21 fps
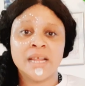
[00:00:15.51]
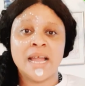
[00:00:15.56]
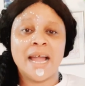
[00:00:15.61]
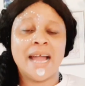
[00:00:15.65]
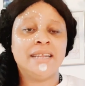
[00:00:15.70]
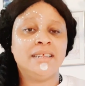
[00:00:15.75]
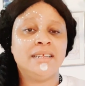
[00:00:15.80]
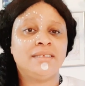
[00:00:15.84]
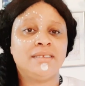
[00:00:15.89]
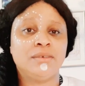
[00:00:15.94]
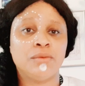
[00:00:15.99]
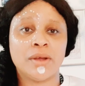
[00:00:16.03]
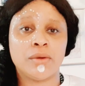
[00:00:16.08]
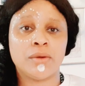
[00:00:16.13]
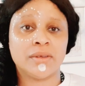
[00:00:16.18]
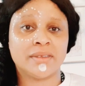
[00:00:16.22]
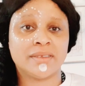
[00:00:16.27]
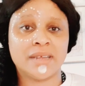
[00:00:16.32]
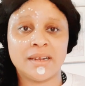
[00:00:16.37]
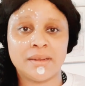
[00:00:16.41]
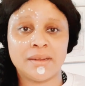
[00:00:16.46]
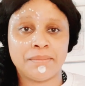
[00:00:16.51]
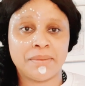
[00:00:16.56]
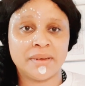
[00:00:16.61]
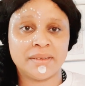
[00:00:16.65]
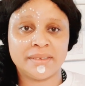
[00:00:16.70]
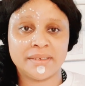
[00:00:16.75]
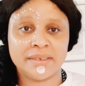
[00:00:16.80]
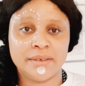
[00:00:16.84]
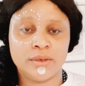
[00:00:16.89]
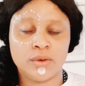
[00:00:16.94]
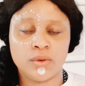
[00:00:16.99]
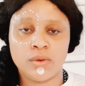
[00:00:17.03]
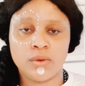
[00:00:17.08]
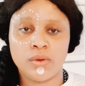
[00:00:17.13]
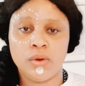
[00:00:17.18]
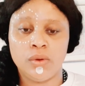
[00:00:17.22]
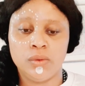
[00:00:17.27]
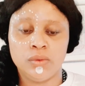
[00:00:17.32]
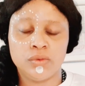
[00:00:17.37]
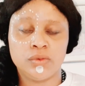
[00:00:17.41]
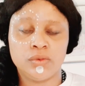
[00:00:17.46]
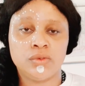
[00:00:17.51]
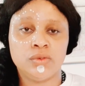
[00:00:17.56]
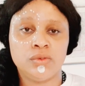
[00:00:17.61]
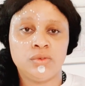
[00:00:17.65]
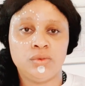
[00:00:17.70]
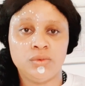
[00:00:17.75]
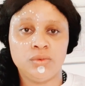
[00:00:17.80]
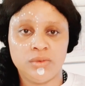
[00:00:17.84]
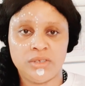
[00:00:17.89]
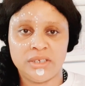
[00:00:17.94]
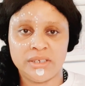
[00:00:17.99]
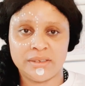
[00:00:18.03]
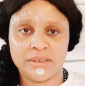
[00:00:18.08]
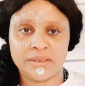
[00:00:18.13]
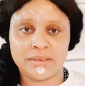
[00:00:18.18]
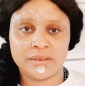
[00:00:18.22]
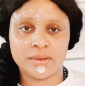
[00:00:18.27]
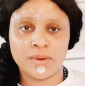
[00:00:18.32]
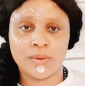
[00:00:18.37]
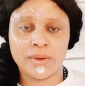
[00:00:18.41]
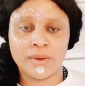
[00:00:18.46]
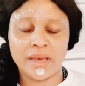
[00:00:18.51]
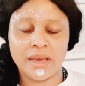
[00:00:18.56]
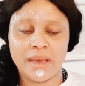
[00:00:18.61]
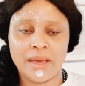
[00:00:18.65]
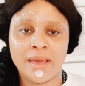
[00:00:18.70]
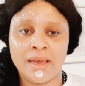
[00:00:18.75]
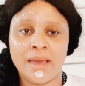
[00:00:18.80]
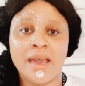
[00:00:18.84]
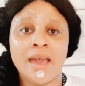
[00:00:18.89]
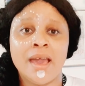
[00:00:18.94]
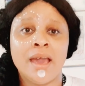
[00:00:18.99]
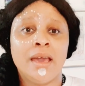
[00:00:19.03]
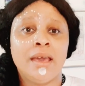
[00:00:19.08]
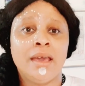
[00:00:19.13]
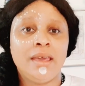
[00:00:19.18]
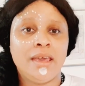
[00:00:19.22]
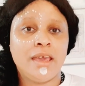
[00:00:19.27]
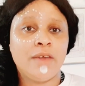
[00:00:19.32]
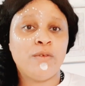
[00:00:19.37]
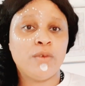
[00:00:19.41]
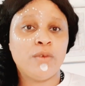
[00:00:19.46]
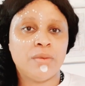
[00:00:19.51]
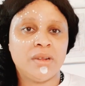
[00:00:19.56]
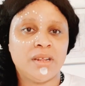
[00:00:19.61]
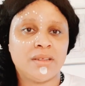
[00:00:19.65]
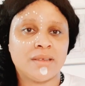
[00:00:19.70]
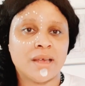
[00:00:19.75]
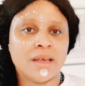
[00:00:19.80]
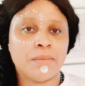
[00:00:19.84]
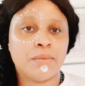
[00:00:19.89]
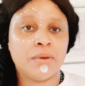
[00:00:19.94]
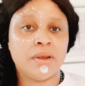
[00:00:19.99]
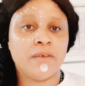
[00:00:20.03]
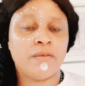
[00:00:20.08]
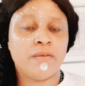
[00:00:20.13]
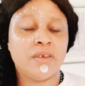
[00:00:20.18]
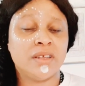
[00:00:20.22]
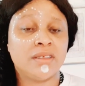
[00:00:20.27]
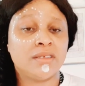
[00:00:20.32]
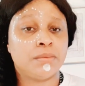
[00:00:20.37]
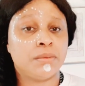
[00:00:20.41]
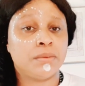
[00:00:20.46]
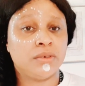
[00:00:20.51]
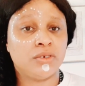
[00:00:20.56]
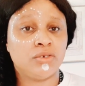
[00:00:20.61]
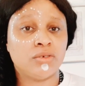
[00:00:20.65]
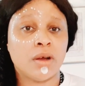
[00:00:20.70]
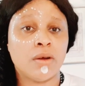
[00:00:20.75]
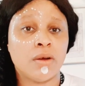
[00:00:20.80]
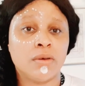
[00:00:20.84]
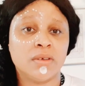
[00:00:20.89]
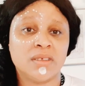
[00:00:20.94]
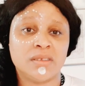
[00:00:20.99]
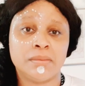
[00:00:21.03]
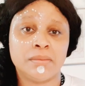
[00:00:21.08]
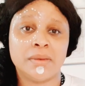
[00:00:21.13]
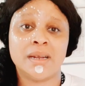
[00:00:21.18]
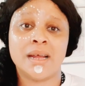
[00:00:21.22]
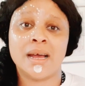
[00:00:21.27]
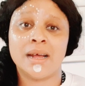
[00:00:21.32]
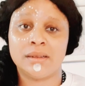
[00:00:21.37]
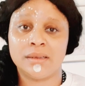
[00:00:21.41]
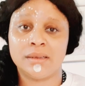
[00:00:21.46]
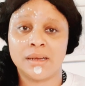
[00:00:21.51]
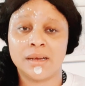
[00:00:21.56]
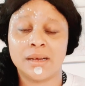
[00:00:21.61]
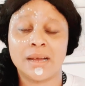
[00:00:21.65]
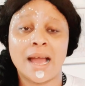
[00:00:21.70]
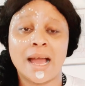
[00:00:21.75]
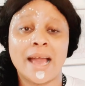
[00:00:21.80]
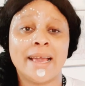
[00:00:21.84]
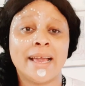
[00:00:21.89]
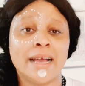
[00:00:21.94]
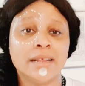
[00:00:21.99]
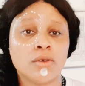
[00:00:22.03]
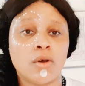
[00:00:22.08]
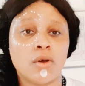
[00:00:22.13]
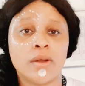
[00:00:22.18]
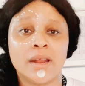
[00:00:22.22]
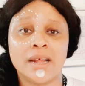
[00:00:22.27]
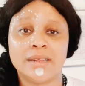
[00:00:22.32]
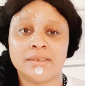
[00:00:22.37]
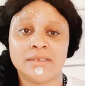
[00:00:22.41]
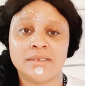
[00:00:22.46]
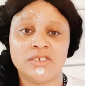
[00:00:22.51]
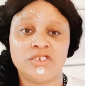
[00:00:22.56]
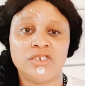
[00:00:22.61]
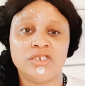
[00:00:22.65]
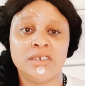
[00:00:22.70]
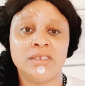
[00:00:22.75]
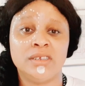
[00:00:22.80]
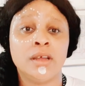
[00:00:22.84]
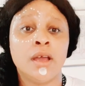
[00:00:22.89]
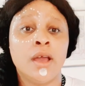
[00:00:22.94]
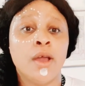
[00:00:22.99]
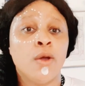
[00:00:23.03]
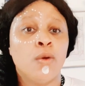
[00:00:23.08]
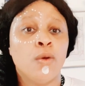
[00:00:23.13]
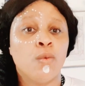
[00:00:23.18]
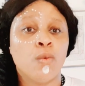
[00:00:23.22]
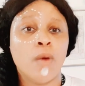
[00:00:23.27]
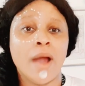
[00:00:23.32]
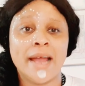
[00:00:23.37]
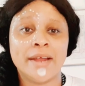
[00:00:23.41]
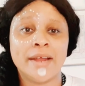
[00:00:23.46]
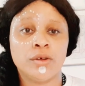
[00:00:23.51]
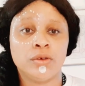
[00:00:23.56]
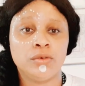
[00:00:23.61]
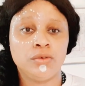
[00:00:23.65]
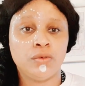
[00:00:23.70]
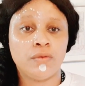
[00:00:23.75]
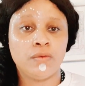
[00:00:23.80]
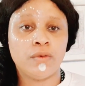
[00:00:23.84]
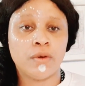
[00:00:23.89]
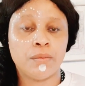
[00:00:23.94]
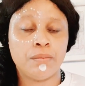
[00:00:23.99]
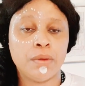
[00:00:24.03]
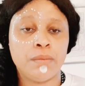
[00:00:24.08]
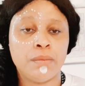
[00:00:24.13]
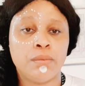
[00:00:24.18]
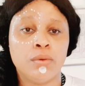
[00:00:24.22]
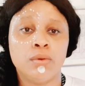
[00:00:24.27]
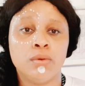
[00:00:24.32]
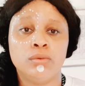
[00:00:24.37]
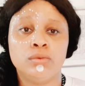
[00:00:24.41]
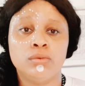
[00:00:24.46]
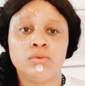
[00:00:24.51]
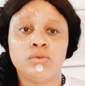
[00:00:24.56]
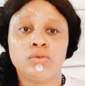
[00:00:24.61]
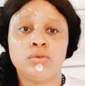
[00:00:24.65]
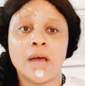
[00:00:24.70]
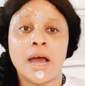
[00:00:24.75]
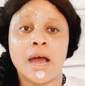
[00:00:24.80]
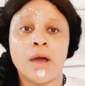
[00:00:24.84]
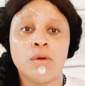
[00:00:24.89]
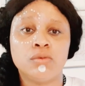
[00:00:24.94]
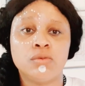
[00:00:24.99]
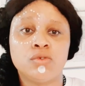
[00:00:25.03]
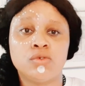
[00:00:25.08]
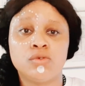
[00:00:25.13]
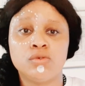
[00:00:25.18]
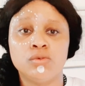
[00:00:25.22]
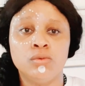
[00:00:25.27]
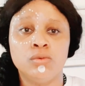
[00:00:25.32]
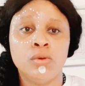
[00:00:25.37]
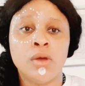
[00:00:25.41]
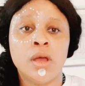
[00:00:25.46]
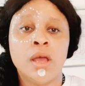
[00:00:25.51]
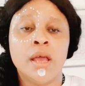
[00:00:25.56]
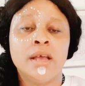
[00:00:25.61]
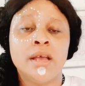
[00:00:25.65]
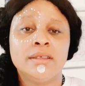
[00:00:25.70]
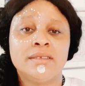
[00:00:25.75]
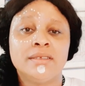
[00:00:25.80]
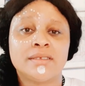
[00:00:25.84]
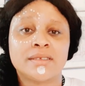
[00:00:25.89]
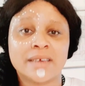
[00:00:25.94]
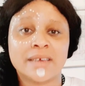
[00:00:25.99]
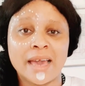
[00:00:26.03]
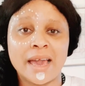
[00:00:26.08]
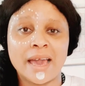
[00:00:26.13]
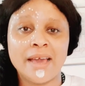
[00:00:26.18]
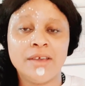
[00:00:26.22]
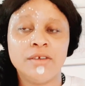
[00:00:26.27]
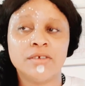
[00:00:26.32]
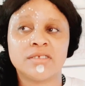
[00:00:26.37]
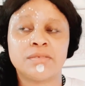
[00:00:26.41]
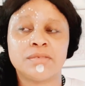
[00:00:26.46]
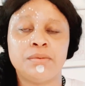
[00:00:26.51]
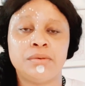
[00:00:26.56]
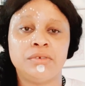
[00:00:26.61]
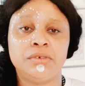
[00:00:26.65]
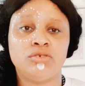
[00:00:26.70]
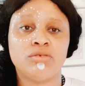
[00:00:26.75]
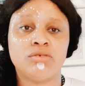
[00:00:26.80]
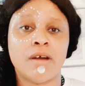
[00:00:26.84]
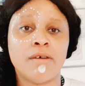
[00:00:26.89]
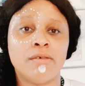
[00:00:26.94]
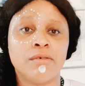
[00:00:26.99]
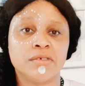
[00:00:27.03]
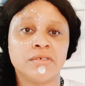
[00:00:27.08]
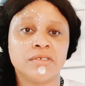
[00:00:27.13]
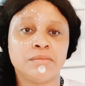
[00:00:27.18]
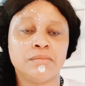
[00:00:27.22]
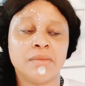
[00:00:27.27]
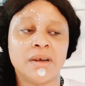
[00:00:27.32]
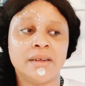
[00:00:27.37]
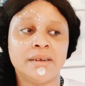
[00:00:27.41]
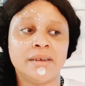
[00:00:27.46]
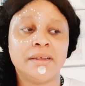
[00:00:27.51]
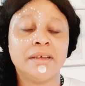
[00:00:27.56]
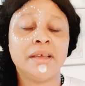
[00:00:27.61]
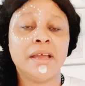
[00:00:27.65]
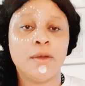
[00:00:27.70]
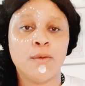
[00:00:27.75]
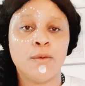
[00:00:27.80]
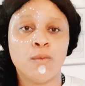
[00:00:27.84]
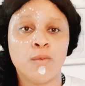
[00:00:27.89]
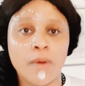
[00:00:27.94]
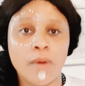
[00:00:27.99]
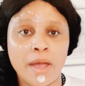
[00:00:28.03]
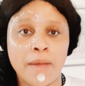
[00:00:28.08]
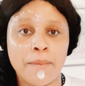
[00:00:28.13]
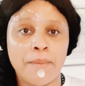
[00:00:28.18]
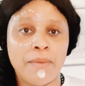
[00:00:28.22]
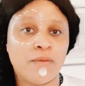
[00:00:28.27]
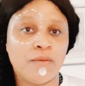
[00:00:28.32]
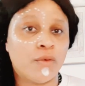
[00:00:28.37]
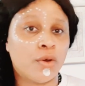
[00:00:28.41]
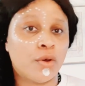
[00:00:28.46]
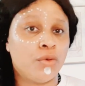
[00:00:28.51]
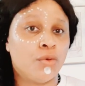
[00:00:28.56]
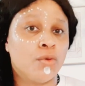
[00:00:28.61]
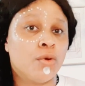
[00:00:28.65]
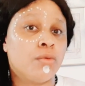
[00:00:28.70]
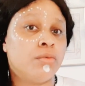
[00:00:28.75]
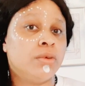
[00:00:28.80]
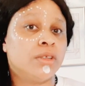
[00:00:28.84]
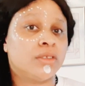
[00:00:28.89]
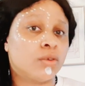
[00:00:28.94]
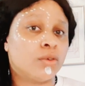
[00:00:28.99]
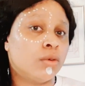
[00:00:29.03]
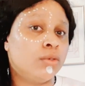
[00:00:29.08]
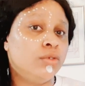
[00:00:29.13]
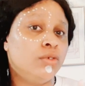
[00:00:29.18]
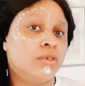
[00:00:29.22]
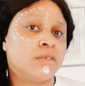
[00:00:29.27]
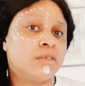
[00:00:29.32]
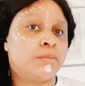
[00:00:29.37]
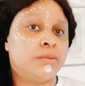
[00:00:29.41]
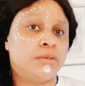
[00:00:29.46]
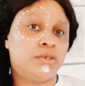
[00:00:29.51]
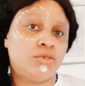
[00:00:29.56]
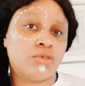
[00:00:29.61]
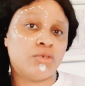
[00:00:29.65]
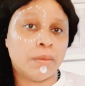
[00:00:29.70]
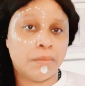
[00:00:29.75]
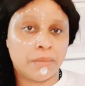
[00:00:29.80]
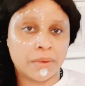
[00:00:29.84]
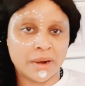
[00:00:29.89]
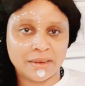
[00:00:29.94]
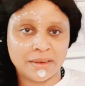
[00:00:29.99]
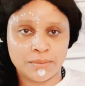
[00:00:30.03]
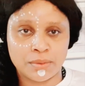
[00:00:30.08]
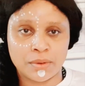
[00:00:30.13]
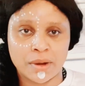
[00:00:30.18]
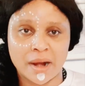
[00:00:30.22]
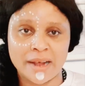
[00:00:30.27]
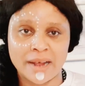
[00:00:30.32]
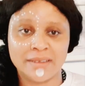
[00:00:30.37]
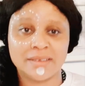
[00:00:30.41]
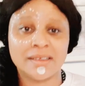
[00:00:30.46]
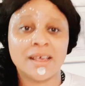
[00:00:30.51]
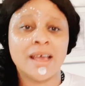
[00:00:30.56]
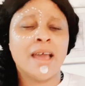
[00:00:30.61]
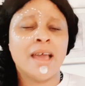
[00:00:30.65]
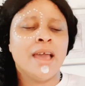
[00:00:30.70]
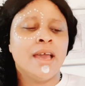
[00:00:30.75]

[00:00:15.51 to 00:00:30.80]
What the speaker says: Anything we concern the person don't close. Do this, okay? If you be the type where they face spiritual husband attack, I get other teaching where I don't do for people how to scare your spiritual husband away before you go return your spiritual bride price.